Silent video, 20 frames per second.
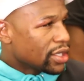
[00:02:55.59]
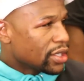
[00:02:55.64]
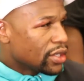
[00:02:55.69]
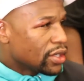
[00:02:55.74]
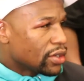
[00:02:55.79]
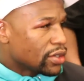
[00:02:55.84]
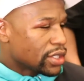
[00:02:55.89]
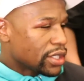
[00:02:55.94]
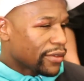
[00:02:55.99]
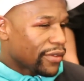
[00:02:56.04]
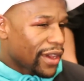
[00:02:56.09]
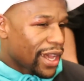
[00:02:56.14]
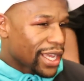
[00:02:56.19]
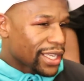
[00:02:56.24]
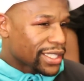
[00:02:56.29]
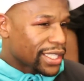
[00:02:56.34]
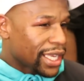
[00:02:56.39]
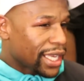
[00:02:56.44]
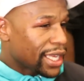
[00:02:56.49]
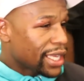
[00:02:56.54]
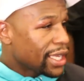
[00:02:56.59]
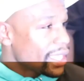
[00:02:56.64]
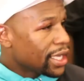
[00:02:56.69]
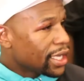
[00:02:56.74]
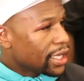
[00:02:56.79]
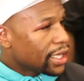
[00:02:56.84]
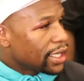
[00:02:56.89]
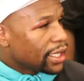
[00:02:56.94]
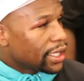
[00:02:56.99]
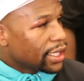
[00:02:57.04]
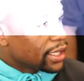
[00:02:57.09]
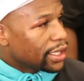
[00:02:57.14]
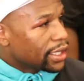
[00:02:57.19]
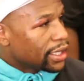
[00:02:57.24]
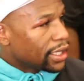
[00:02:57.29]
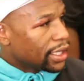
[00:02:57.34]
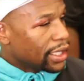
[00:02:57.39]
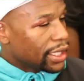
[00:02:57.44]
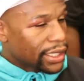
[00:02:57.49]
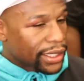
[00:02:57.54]
You know, Javante,
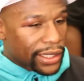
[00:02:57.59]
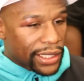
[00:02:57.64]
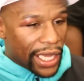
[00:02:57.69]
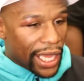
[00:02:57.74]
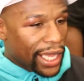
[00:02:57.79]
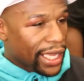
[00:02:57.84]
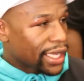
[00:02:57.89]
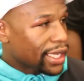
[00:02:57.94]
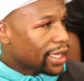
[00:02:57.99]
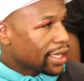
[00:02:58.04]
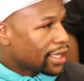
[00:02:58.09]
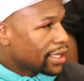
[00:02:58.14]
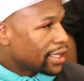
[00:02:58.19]
Tank,